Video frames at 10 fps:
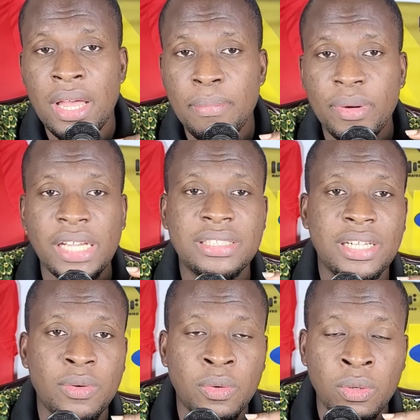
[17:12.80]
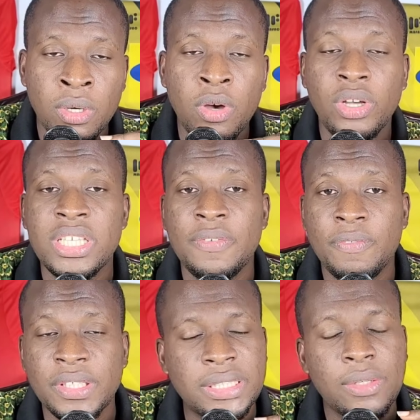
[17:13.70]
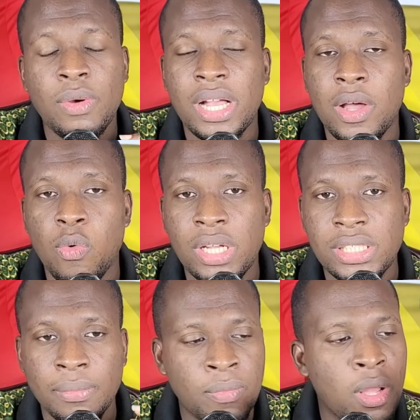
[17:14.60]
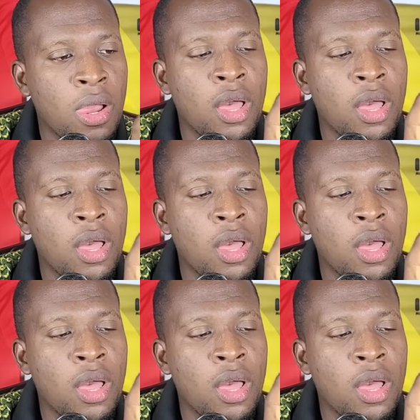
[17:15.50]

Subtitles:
pressure no ho on your fit. Waka wansem.